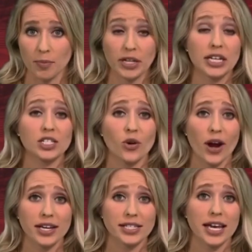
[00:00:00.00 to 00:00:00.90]
Police are
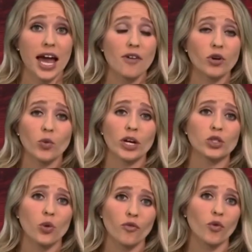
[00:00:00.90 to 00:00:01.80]
asking
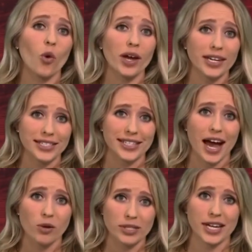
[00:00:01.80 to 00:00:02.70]
everyone to avoid
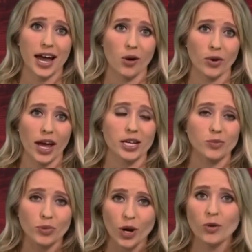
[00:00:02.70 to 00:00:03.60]
downtown
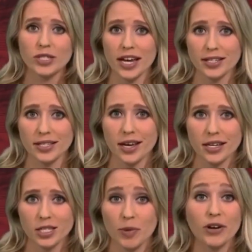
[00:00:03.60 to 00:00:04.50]
as protests
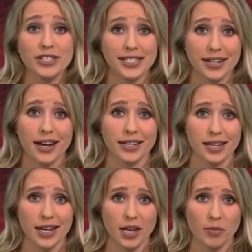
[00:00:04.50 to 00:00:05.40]
spark
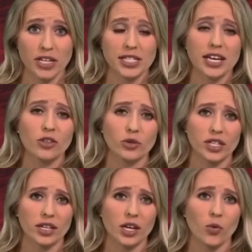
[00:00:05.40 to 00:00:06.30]
tonight. Police say they're
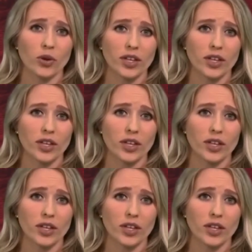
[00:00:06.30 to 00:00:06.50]
dealing with